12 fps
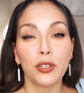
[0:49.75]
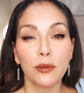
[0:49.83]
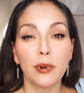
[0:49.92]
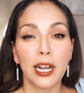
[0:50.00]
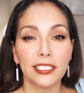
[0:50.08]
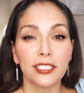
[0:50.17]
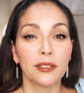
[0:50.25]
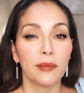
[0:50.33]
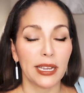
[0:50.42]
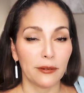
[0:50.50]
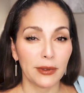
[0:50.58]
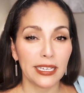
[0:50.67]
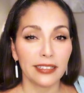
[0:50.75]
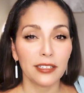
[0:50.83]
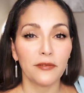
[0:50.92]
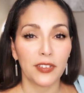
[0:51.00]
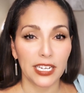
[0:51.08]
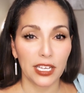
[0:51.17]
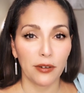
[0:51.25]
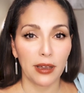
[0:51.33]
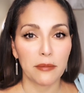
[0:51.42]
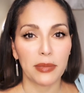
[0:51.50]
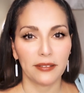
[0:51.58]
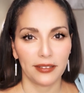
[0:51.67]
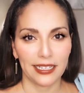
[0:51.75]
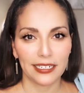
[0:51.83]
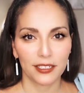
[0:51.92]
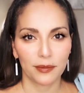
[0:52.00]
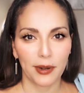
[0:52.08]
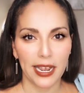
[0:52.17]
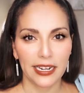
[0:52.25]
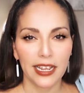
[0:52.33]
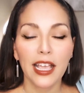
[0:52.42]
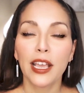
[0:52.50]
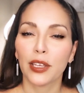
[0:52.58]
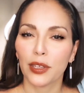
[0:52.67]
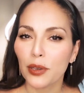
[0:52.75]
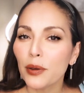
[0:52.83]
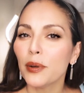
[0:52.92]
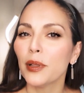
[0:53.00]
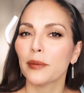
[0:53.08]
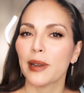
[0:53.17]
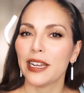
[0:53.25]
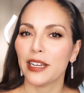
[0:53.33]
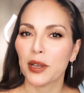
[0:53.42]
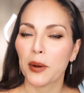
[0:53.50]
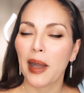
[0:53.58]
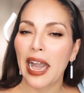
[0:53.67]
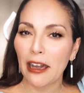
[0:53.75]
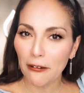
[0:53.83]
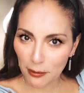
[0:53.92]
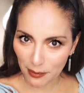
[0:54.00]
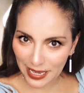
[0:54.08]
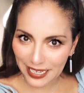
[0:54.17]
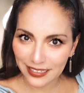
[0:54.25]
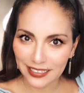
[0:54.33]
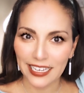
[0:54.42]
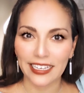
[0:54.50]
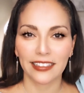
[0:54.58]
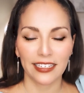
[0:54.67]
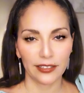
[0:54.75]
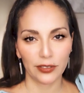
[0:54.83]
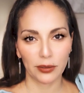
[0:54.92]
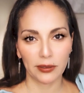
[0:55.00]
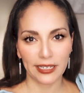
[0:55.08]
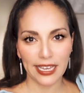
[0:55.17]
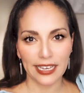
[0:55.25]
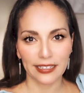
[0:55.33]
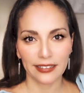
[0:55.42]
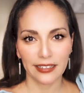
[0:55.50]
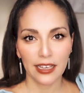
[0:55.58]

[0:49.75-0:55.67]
you watched my recent video about SellerSprite, you already know how amazing this tool is.